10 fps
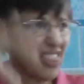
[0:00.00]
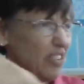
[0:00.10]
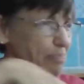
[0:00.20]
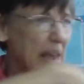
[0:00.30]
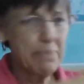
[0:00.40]

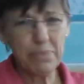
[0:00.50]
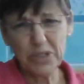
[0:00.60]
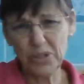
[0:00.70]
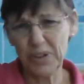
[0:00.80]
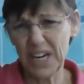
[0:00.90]
The
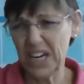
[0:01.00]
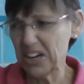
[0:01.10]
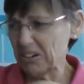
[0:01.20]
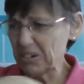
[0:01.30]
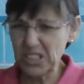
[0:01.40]
papers are
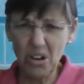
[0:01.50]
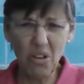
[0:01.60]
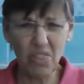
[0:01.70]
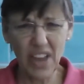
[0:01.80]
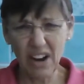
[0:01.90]
here, it's
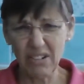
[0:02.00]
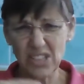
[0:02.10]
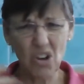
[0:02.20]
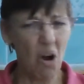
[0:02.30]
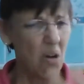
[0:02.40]
all there,
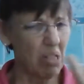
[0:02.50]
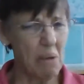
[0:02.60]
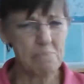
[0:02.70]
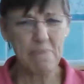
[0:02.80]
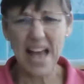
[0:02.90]
it's all
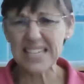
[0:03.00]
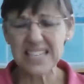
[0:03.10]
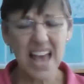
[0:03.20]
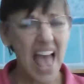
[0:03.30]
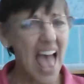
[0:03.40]
a
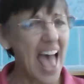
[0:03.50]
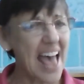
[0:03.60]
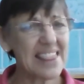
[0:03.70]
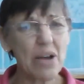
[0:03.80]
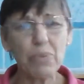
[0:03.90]
mess,
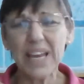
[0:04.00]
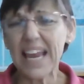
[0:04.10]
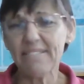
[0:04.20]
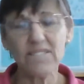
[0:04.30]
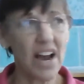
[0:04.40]
and then we
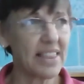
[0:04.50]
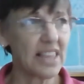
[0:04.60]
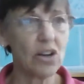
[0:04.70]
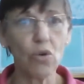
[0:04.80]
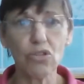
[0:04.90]
can't find things.